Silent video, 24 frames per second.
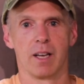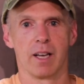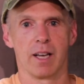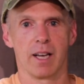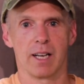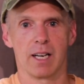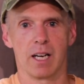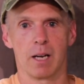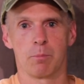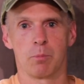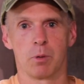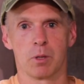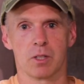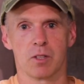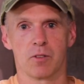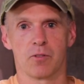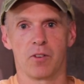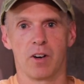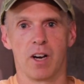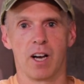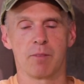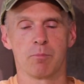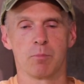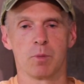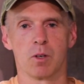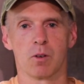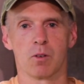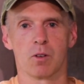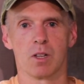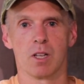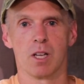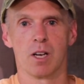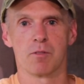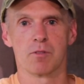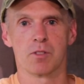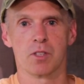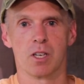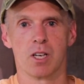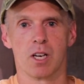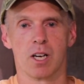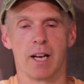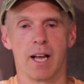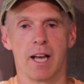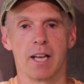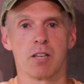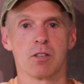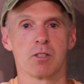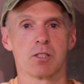and I put the 5mm gloves
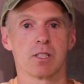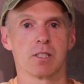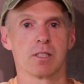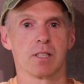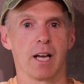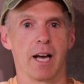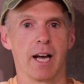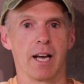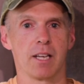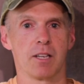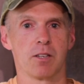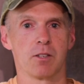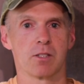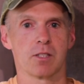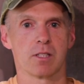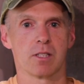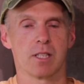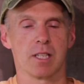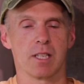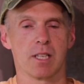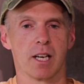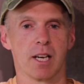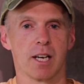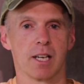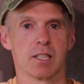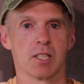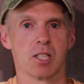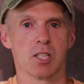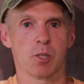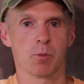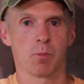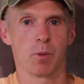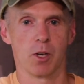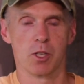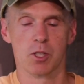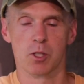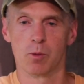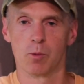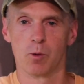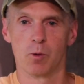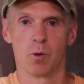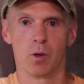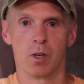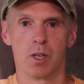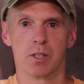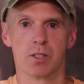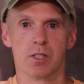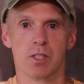on. I use the disposable
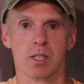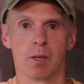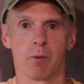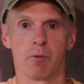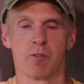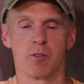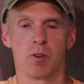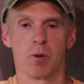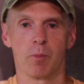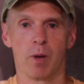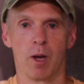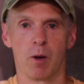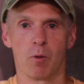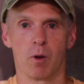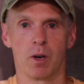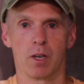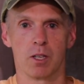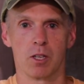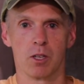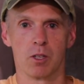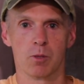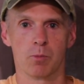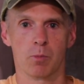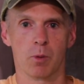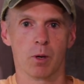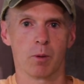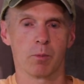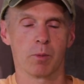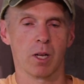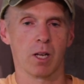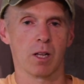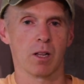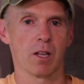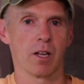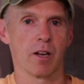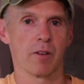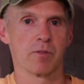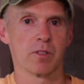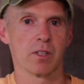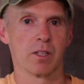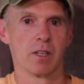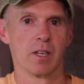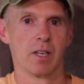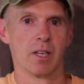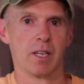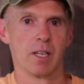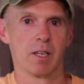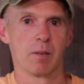ones. Some of you may want to use permanent gloves,
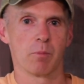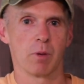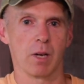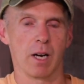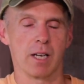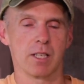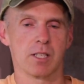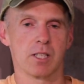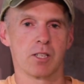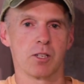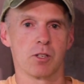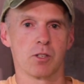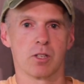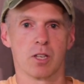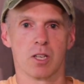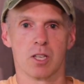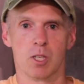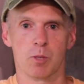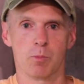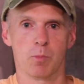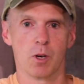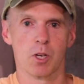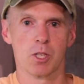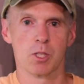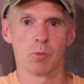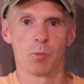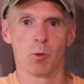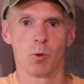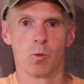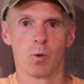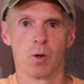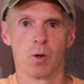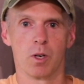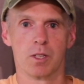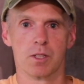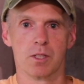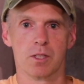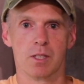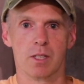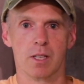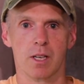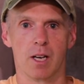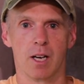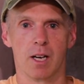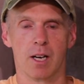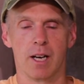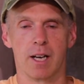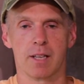but I just use the disposable ones
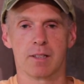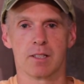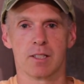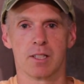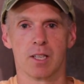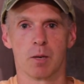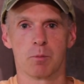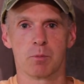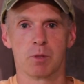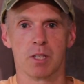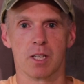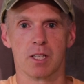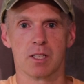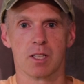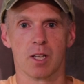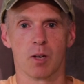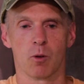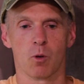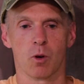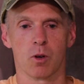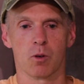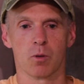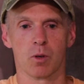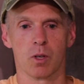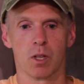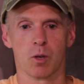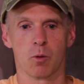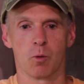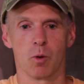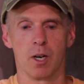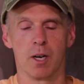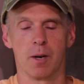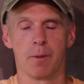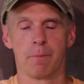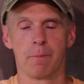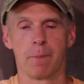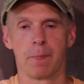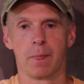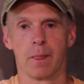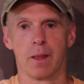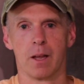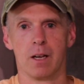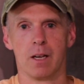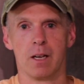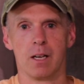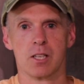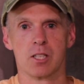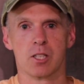at the dump station. They work really well.
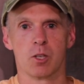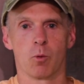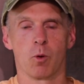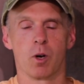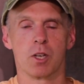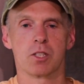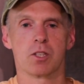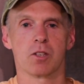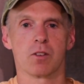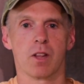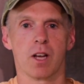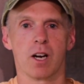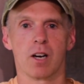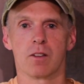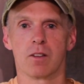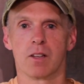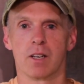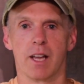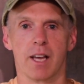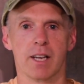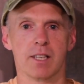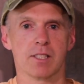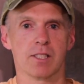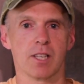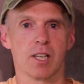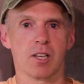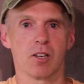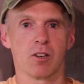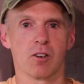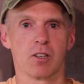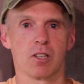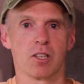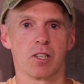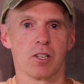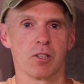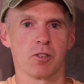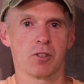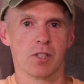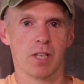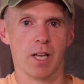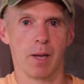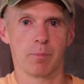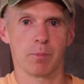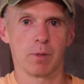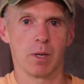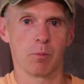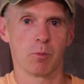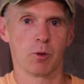So once you're there, the next thing you're going to do,
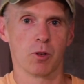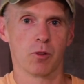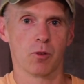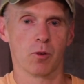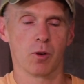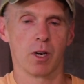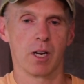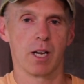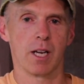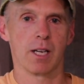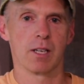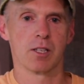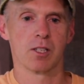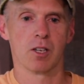step number 3, is